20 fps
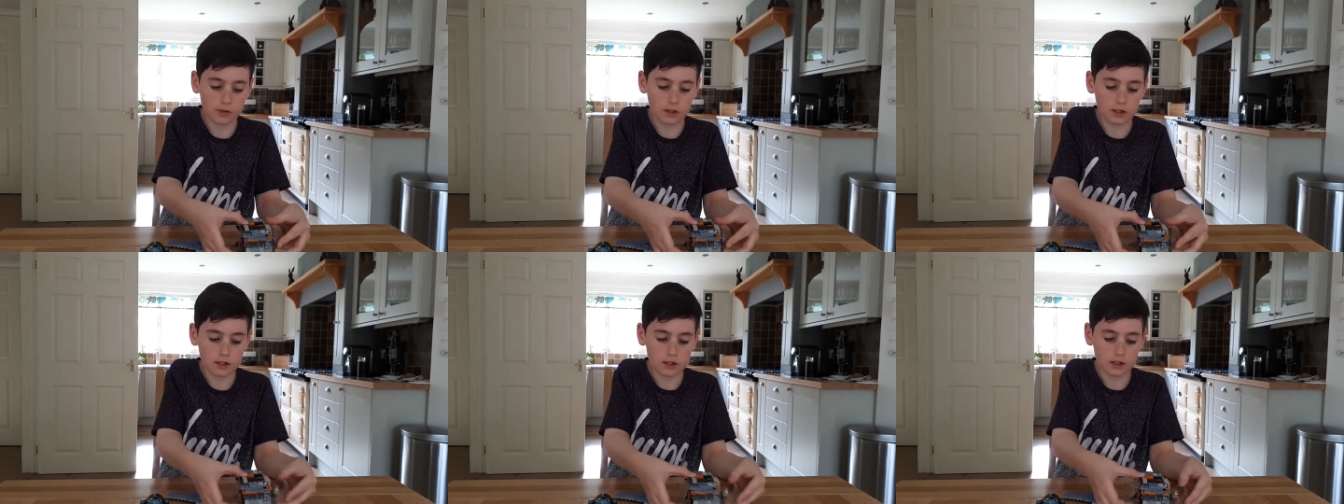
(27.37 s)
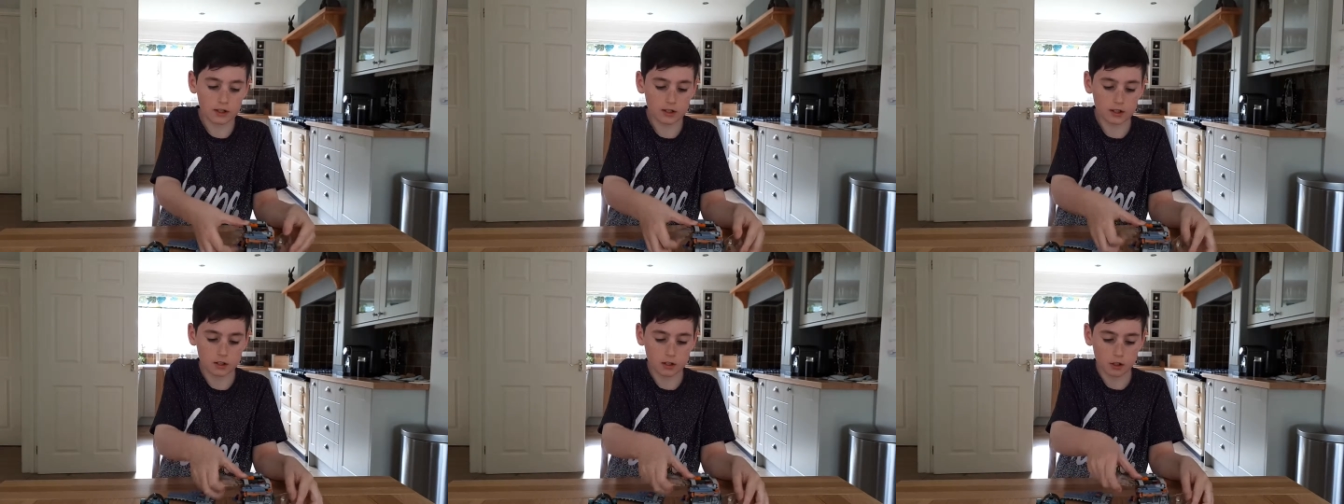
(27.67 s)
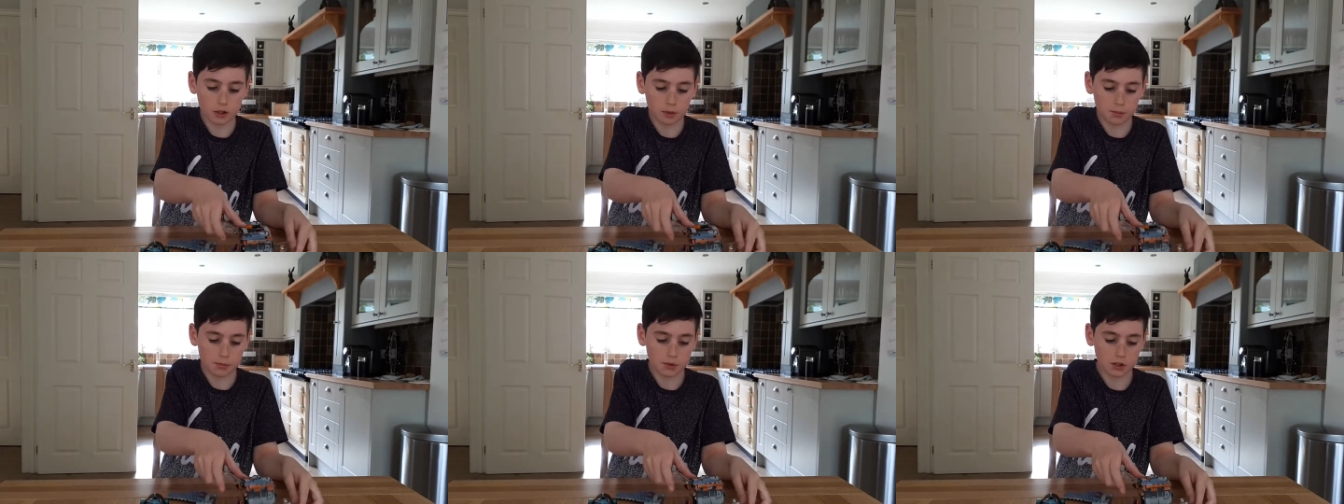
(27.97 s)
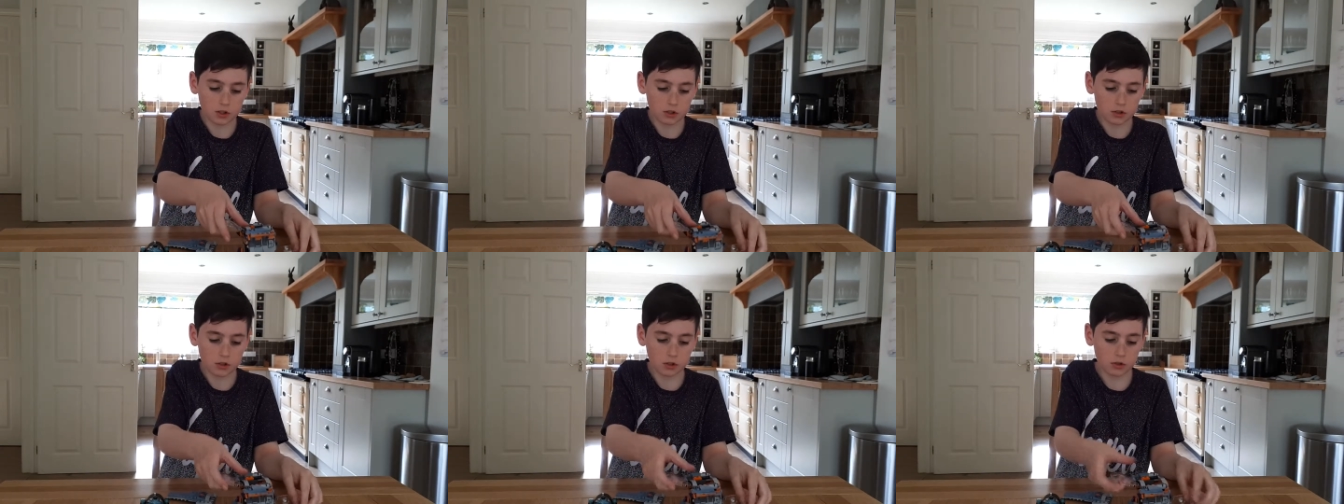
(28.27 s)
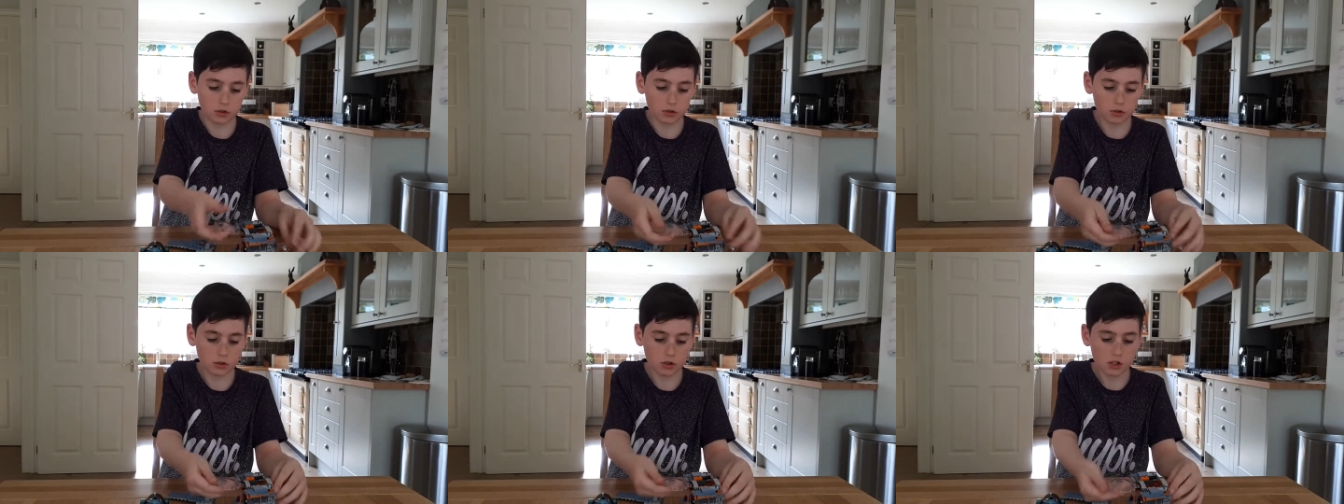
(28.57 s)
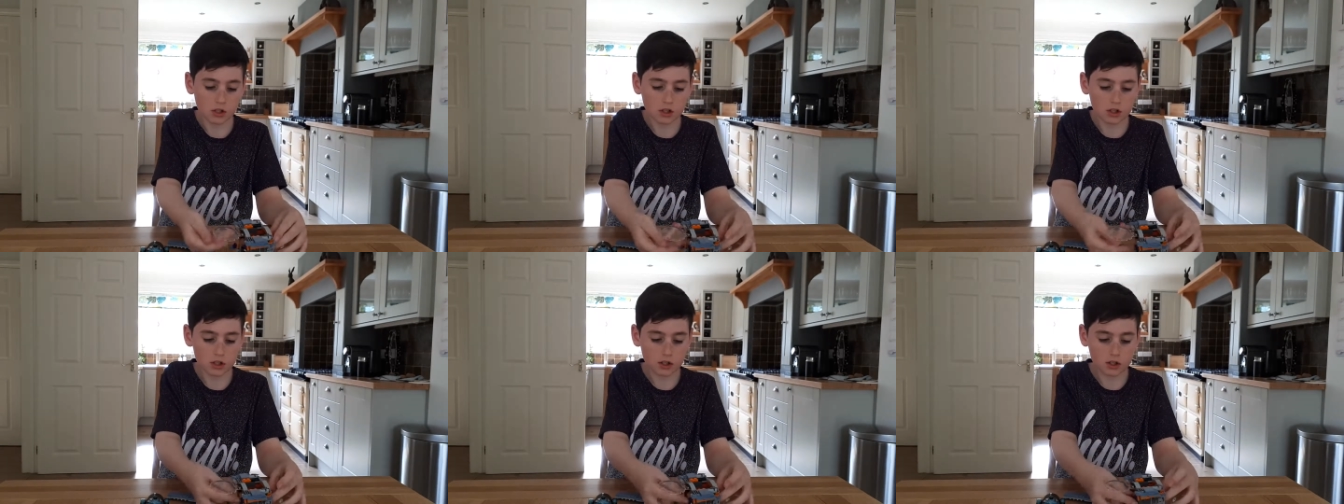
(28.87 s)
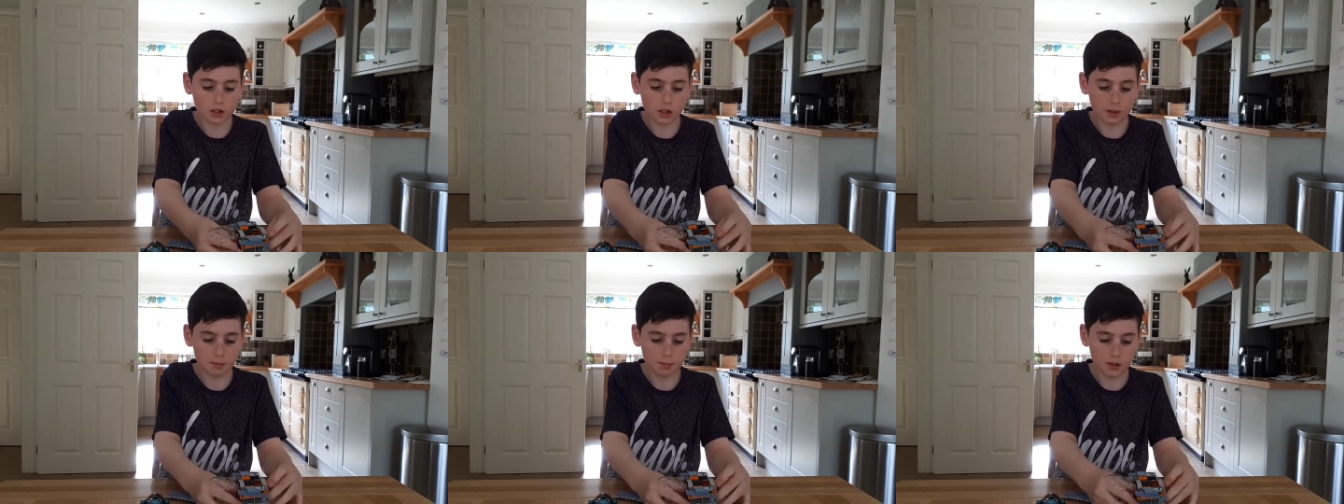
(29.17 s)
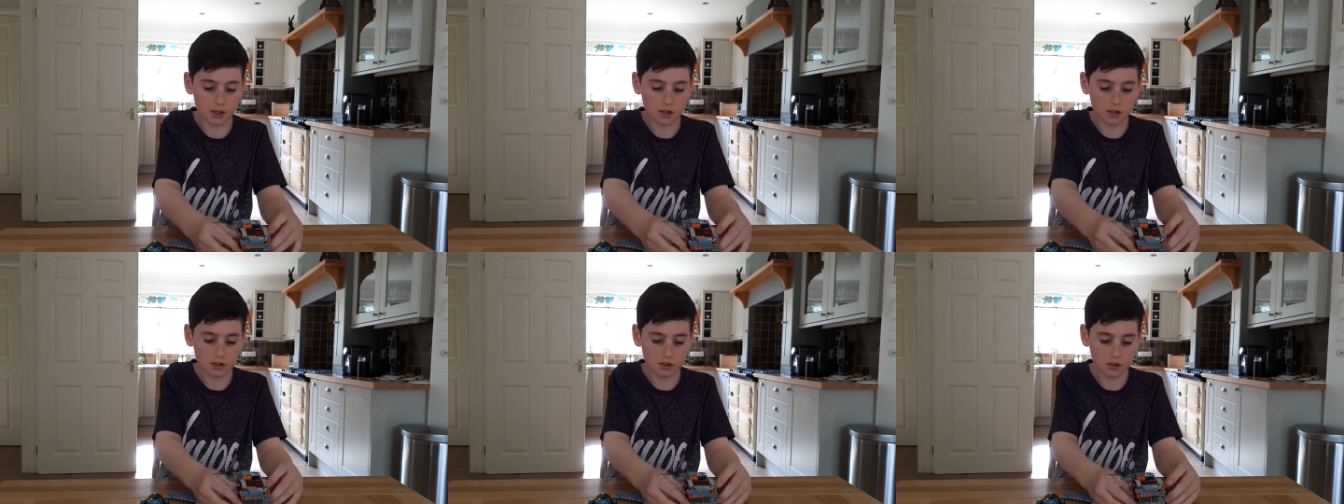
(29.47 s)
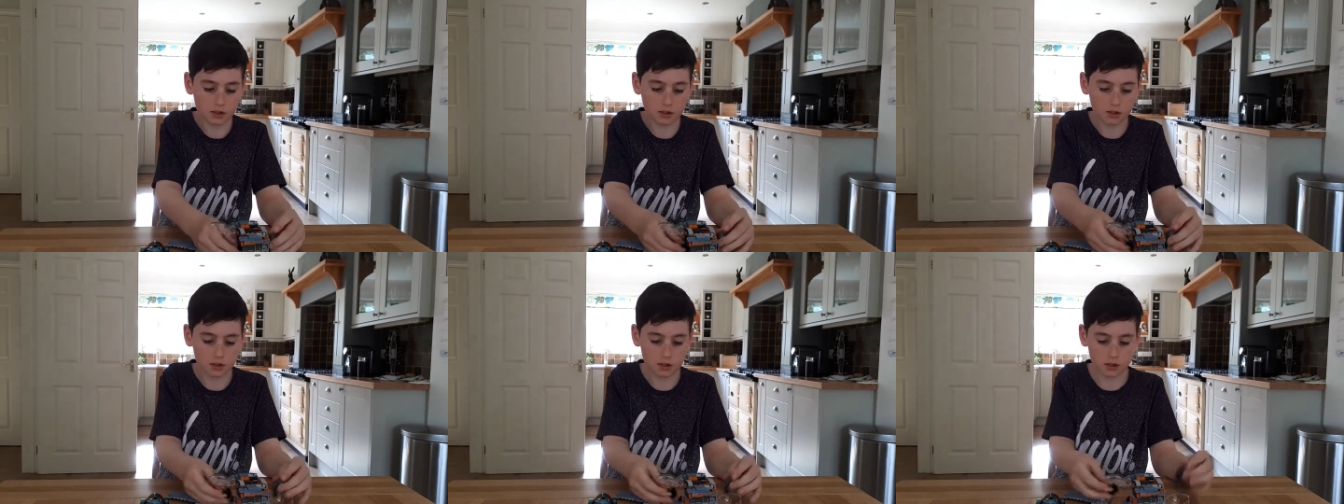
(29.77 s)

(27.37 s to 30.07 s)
and open the two side bits